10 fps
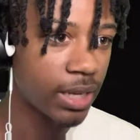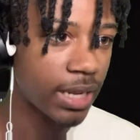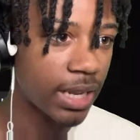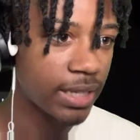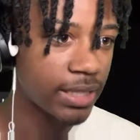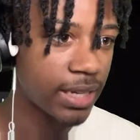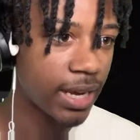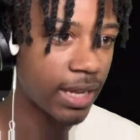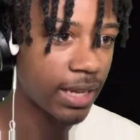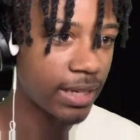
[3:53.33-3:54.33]
I like that.
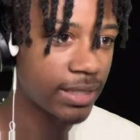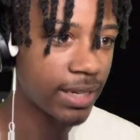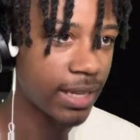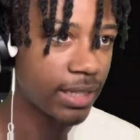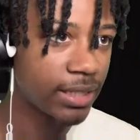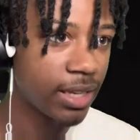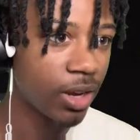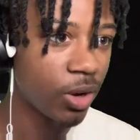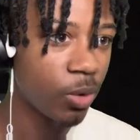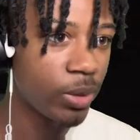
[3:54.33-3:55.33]
I like that. Let's go.